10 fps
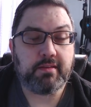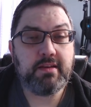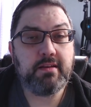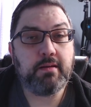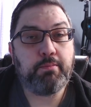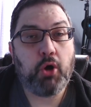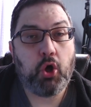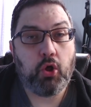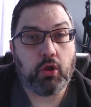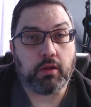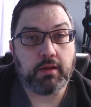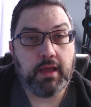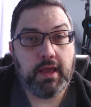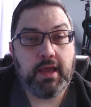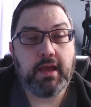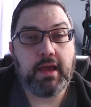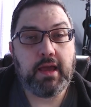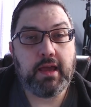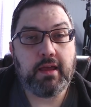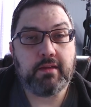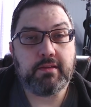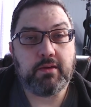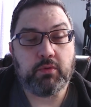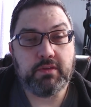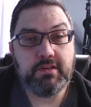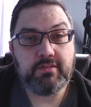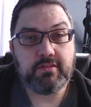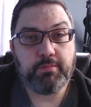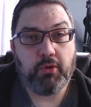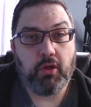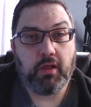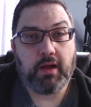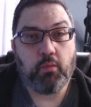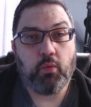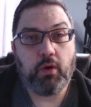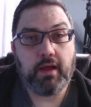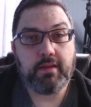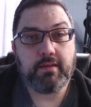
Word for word: They did a poll, and they released the poll on what